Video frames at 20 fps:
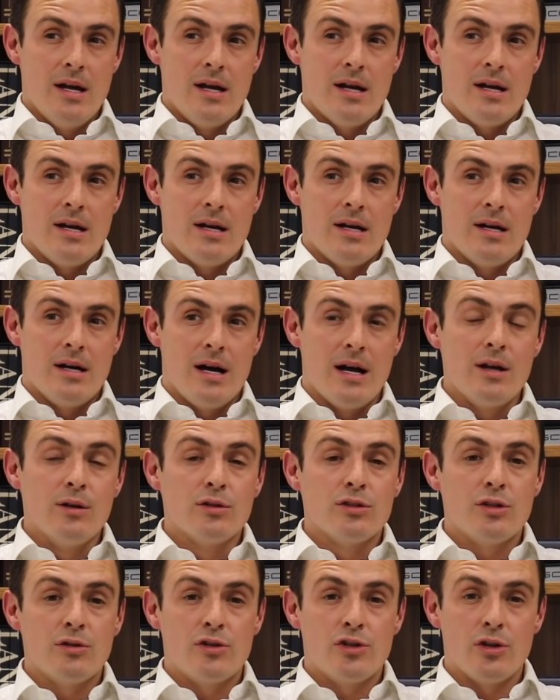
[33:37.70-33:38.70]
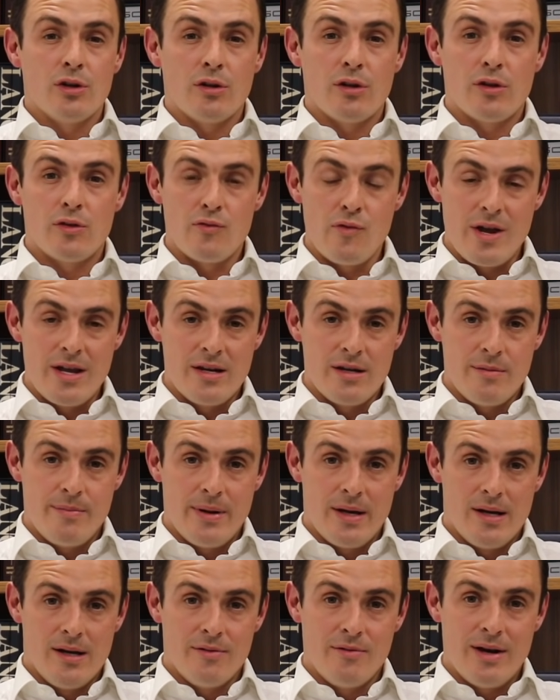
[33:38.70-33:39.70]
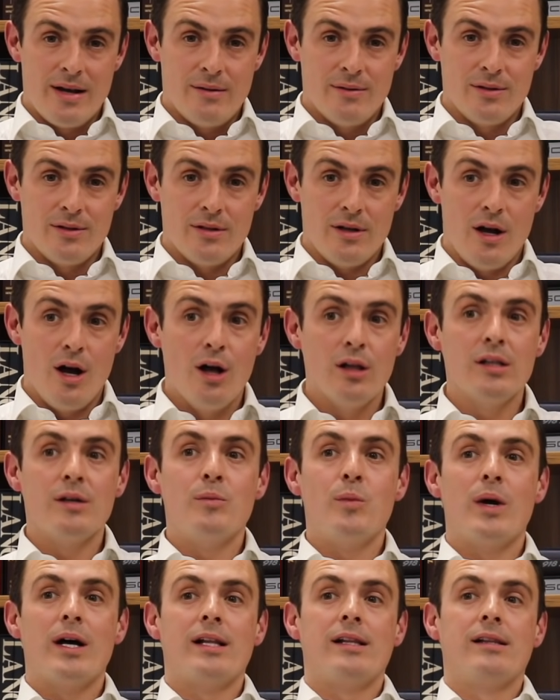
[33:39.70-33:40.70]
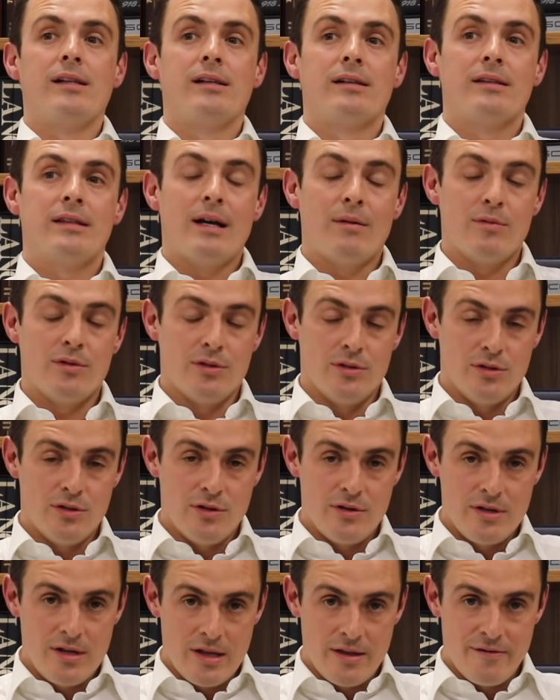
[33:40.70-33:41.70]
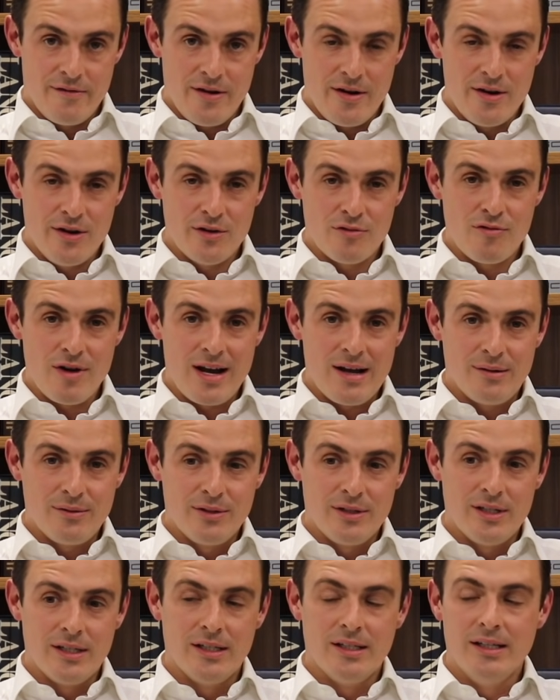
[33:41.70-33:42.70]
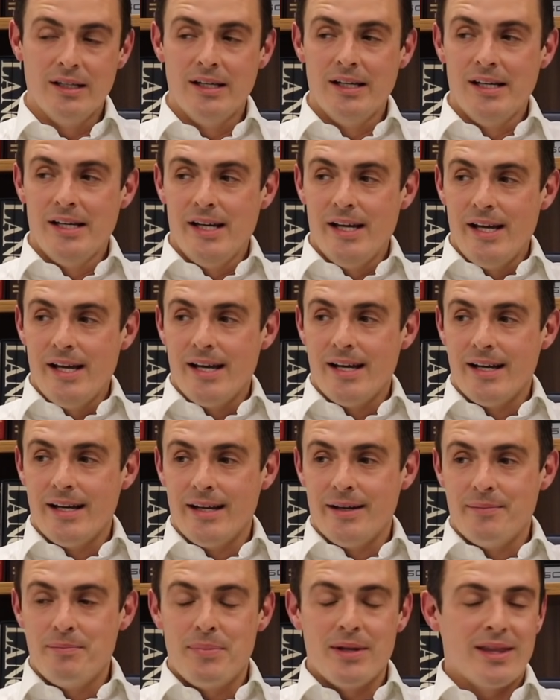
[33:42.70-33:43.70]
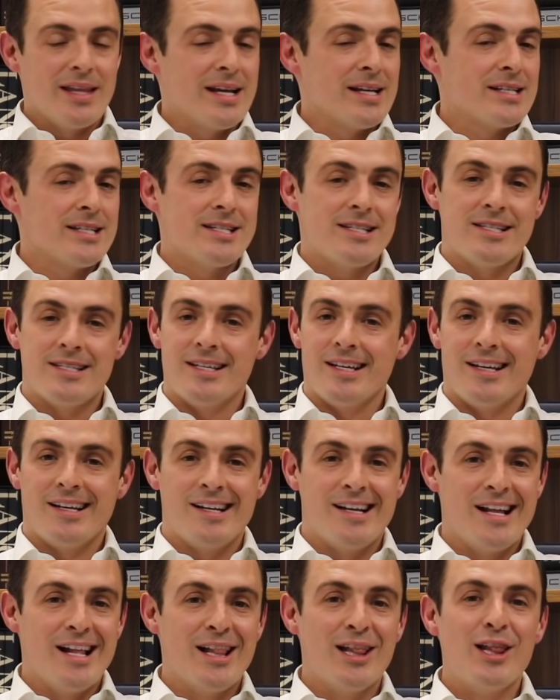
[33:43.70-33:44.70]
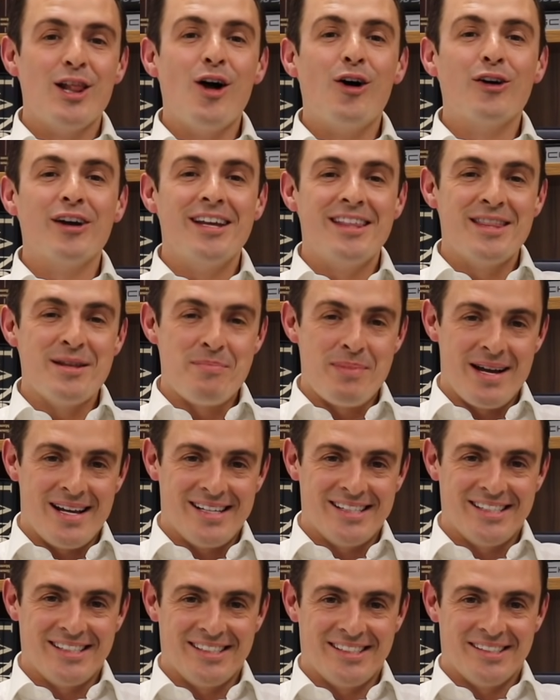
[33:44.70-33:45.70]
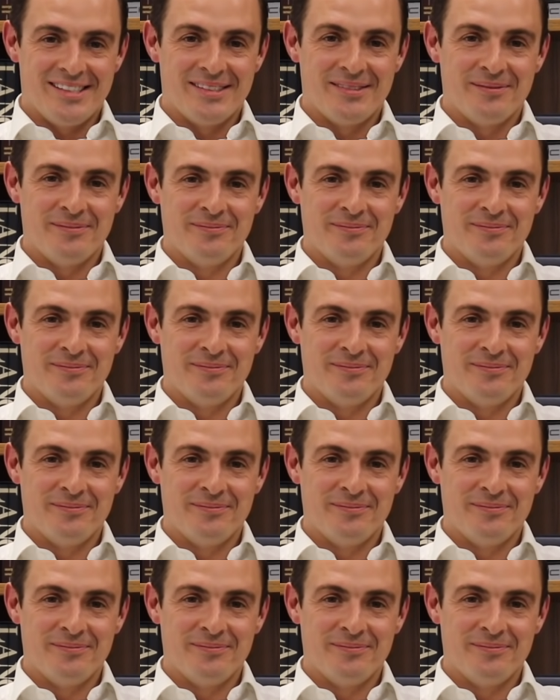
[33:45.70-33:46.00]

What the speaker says: I also shot 3 under par around Hollingwell. That was also another very good round, but that's long in the past.